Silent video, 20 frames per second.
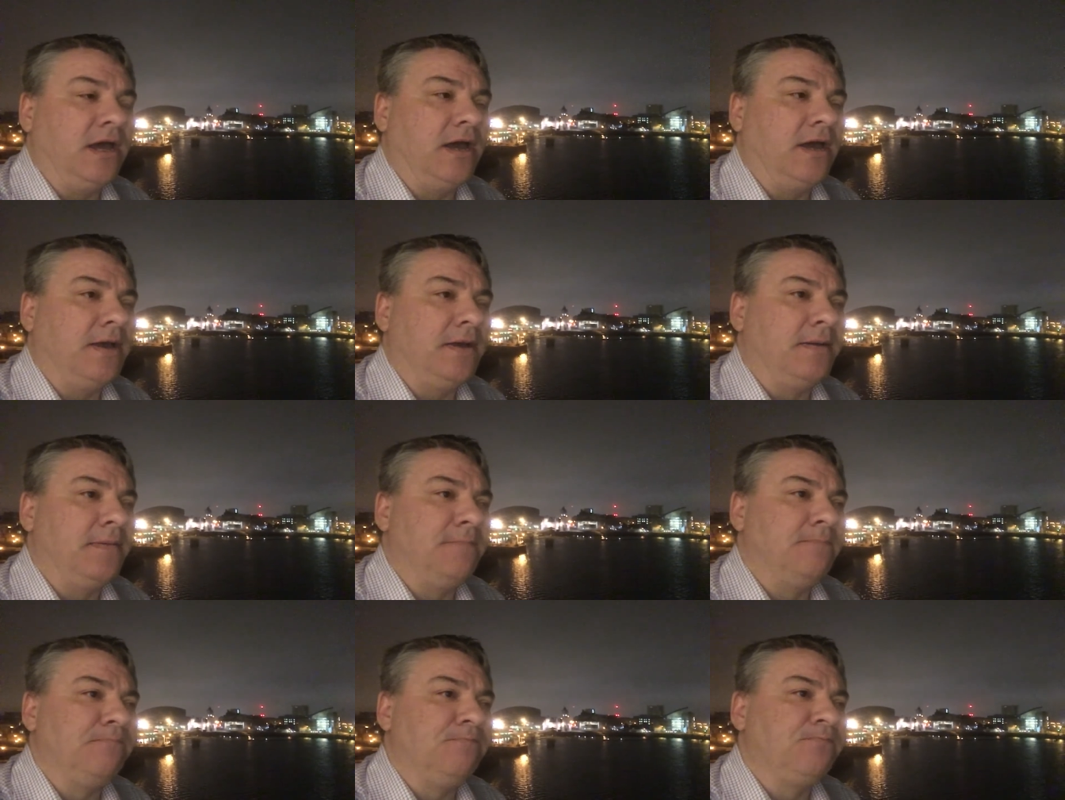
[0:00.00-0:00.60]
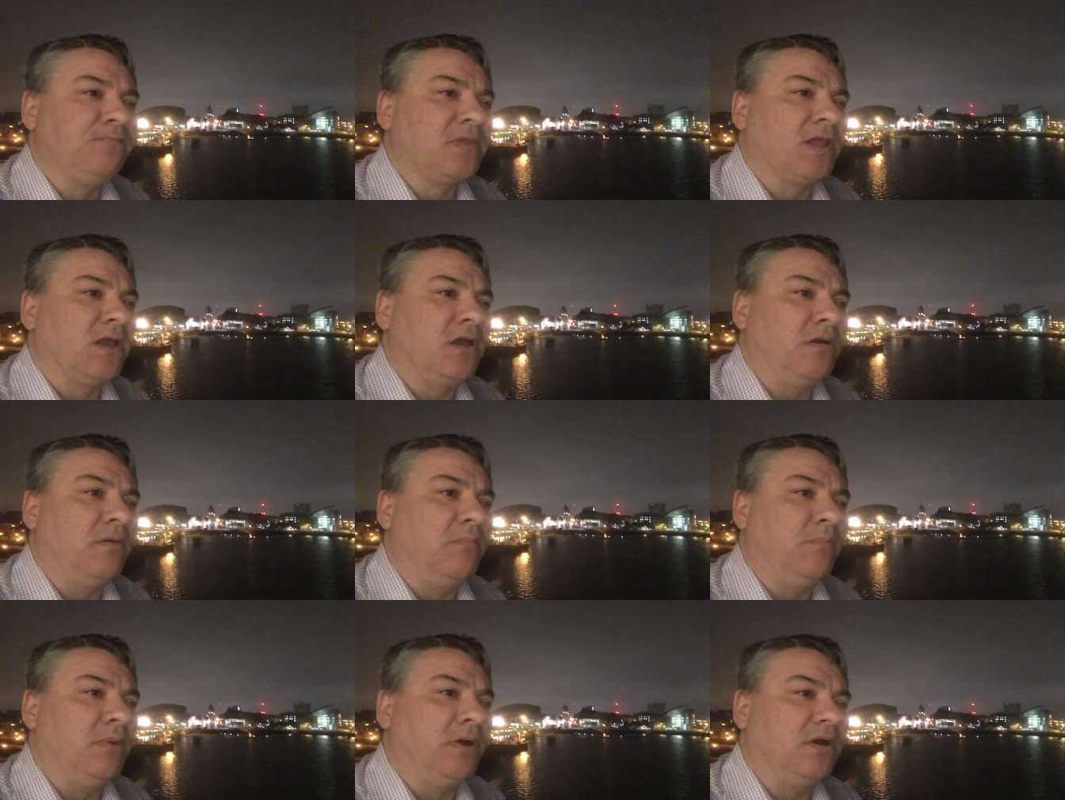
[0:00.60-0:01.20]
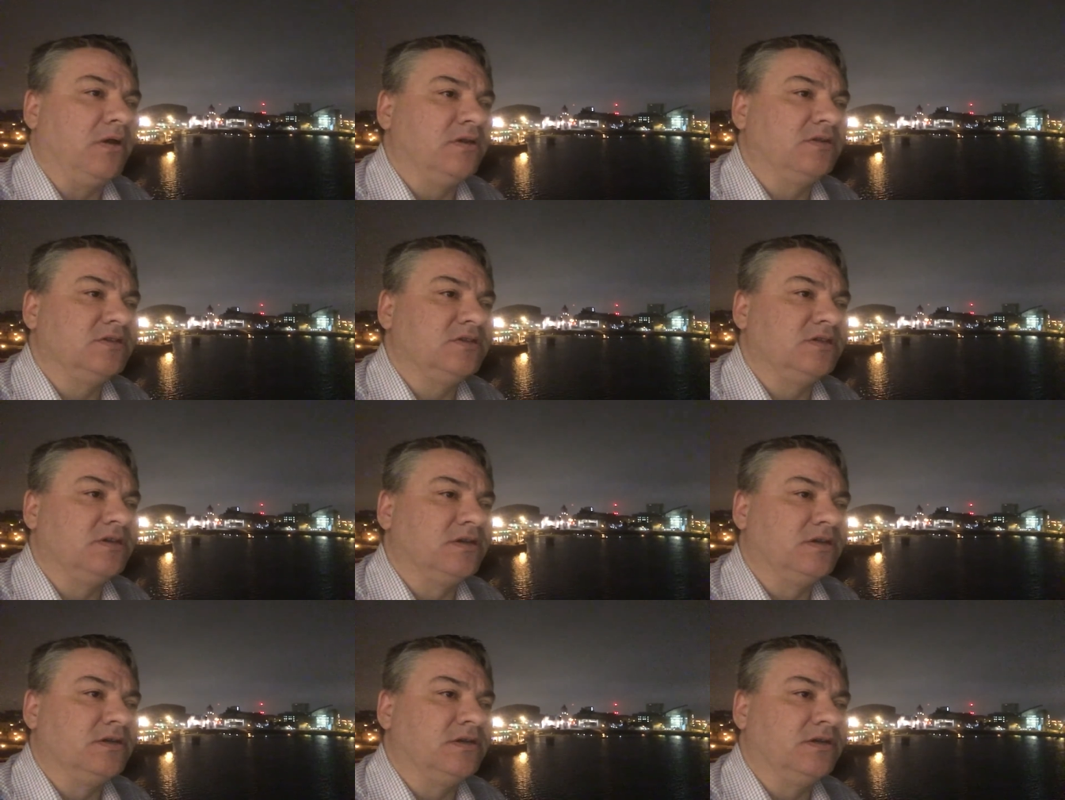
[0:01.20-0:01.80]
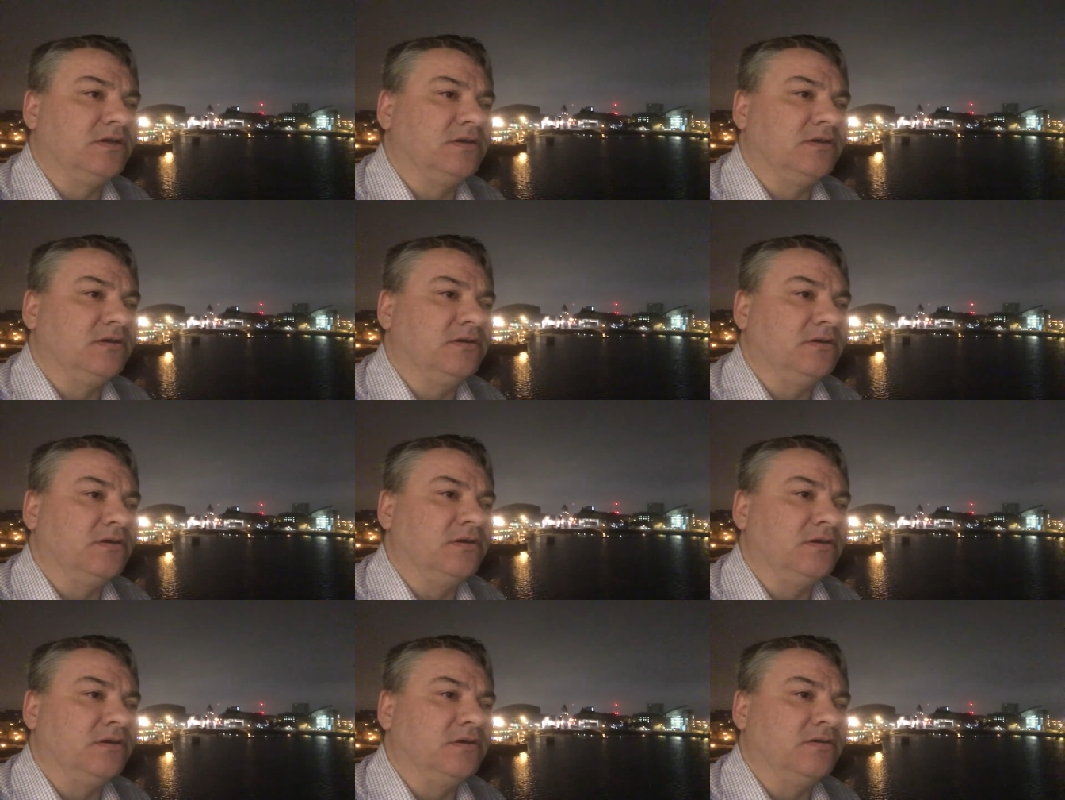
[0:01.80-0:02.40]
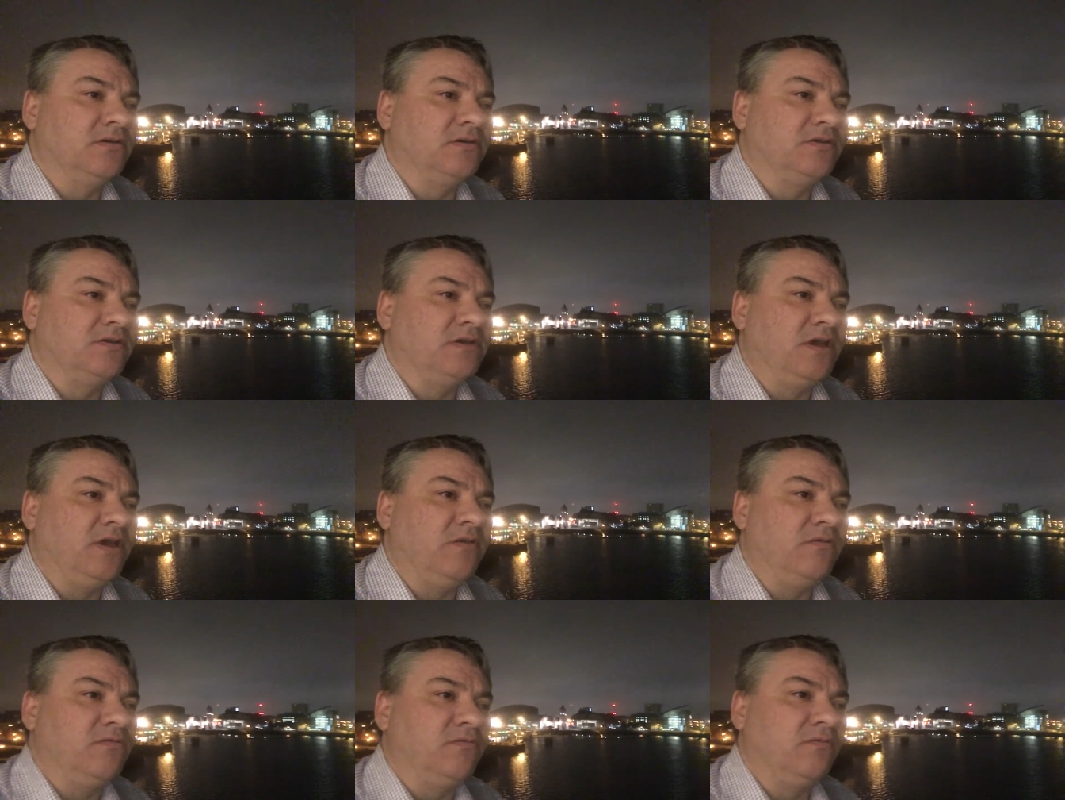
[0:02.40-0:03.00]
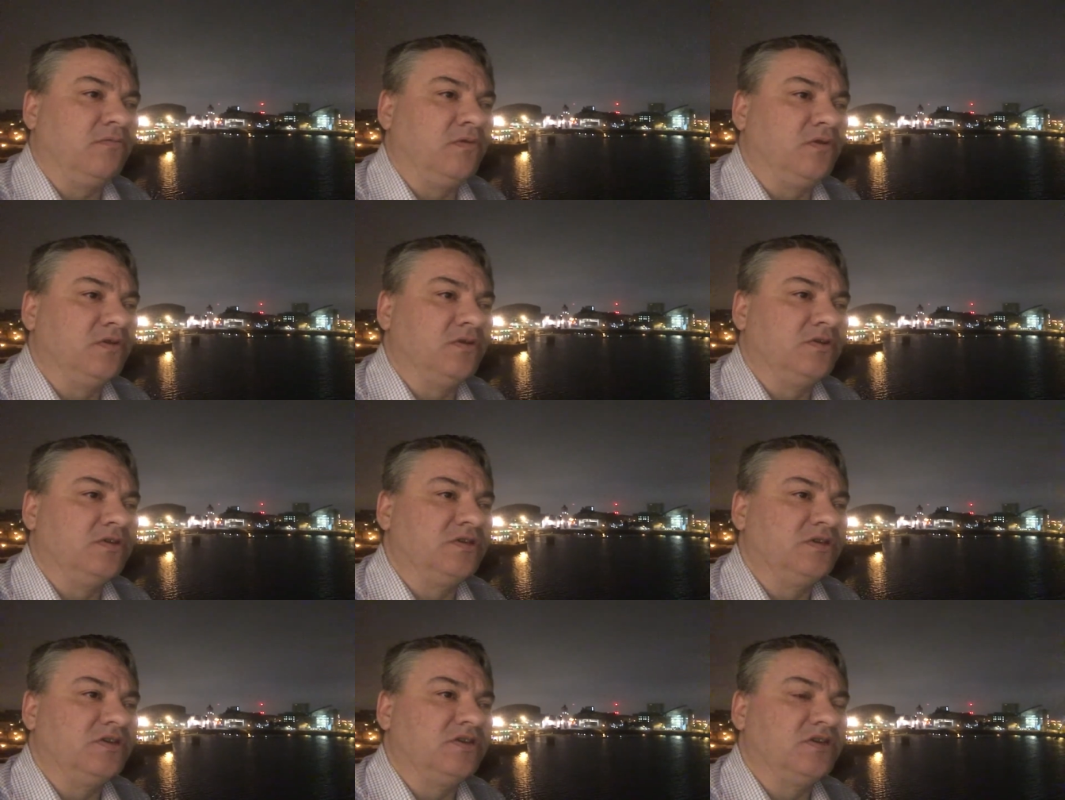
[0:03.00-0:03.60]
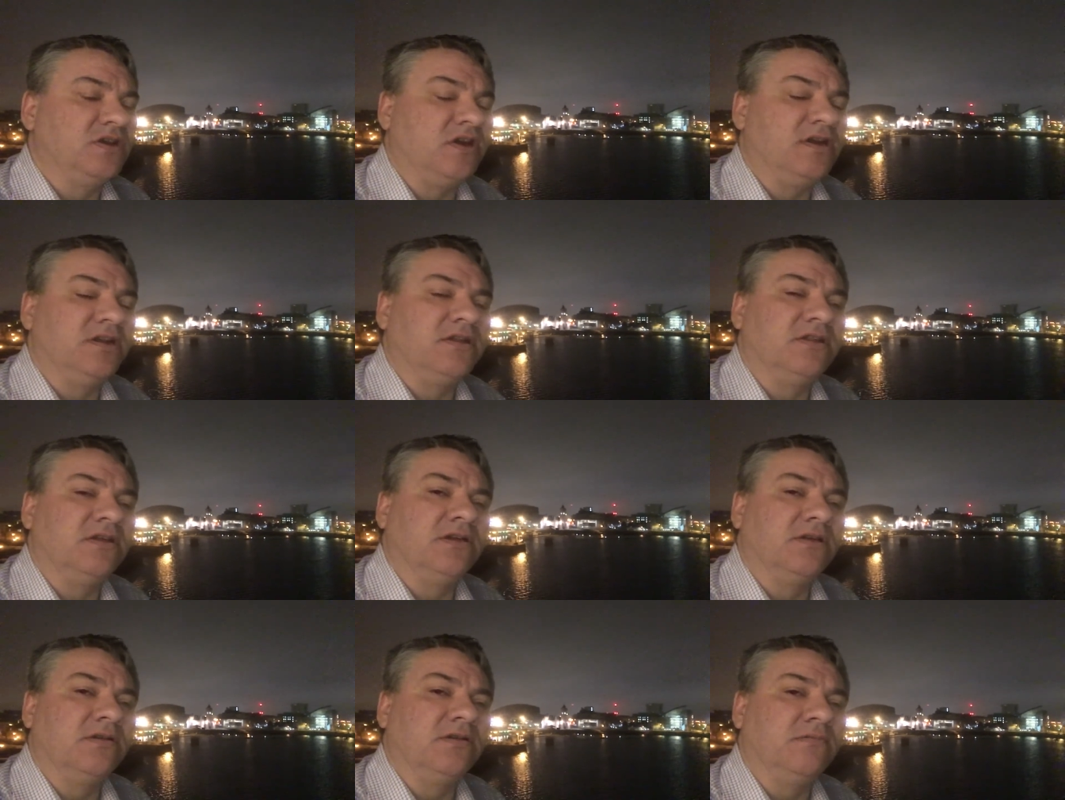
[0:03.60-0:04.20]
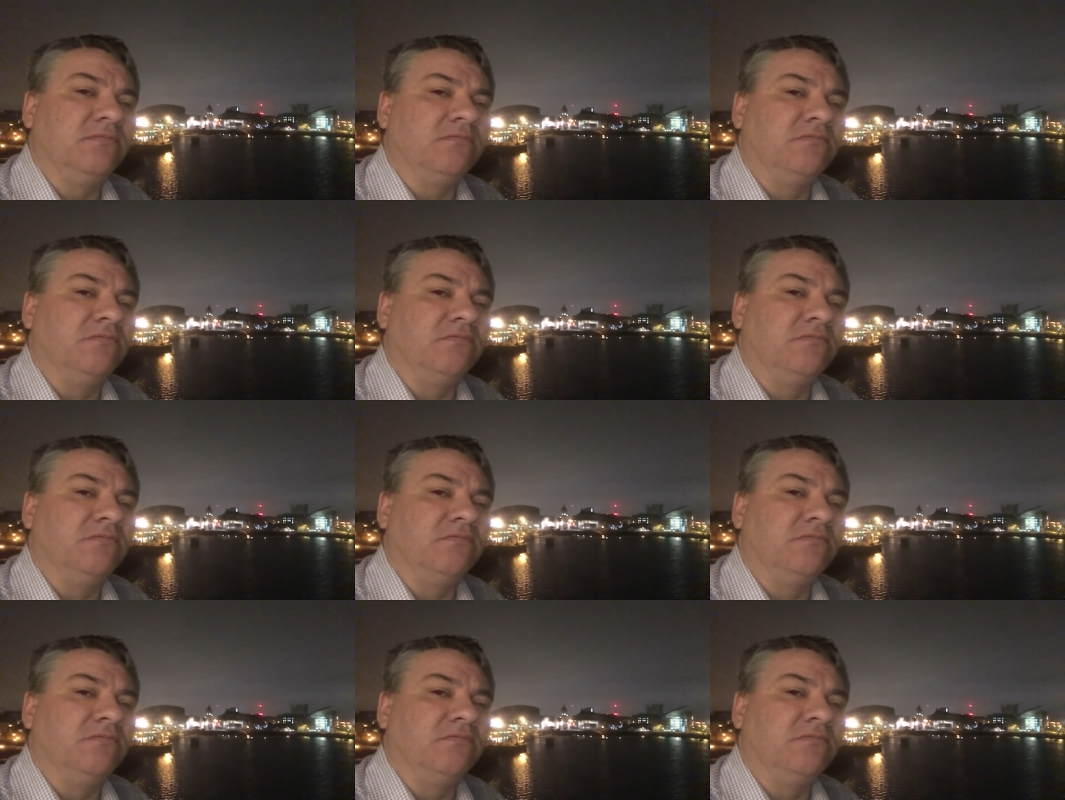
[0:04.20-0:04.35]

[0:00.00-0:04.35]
Um, but uh, it was decided that